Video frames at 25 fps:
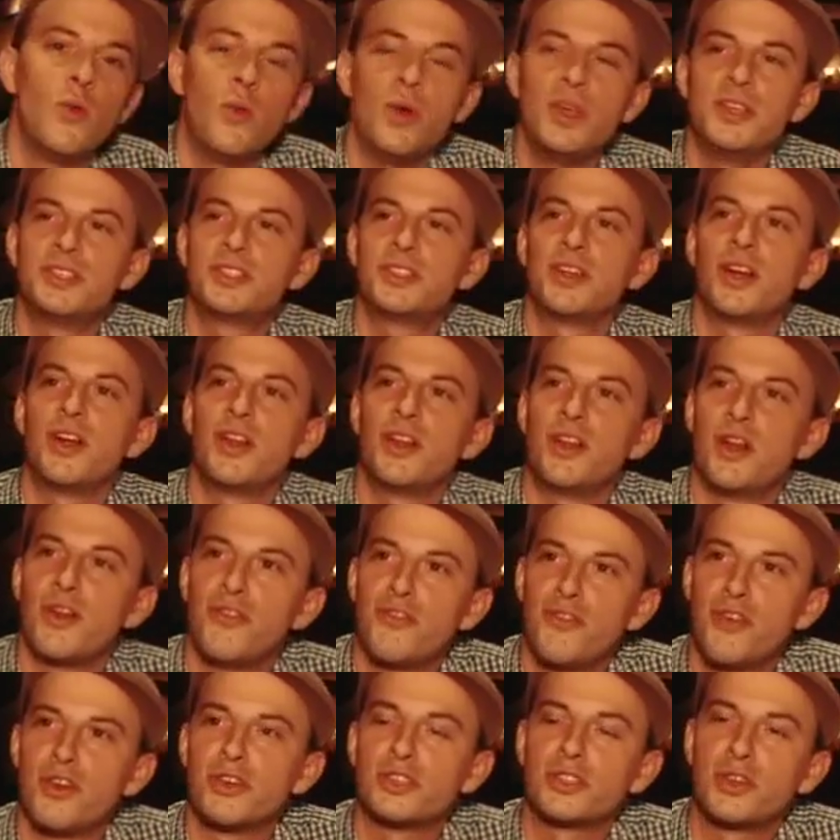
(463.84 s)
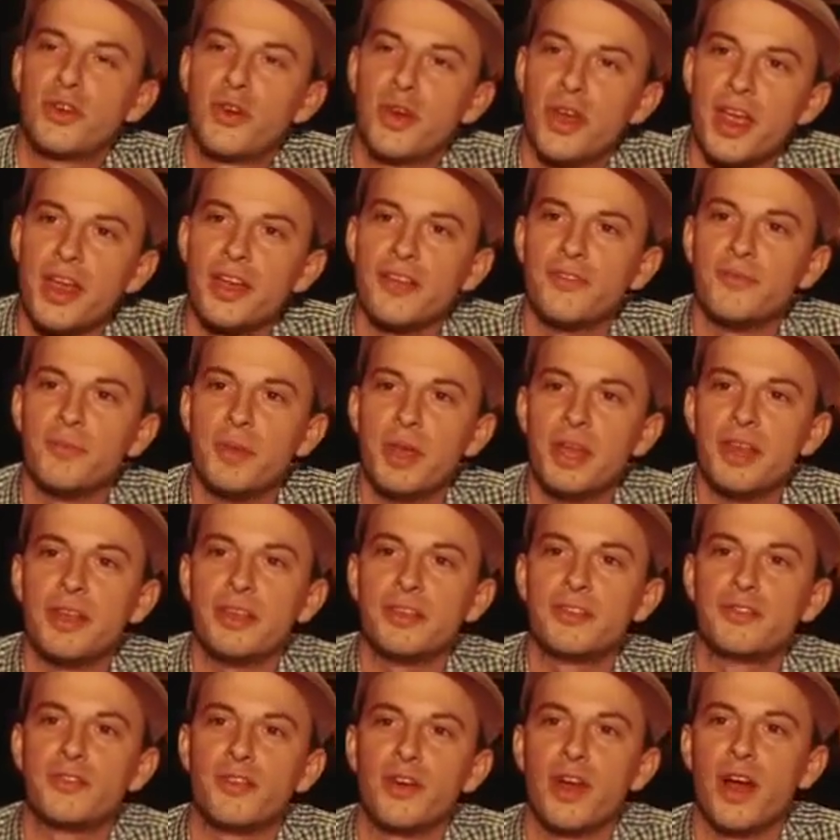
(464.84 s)
We started our first creative
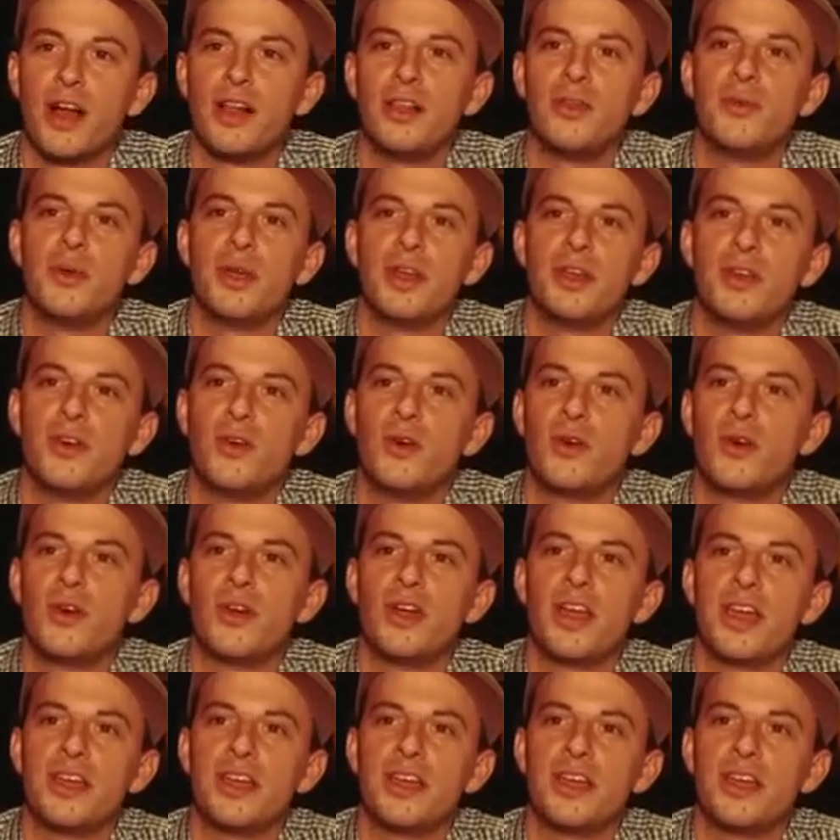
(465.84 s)
meetings for Halloween Horror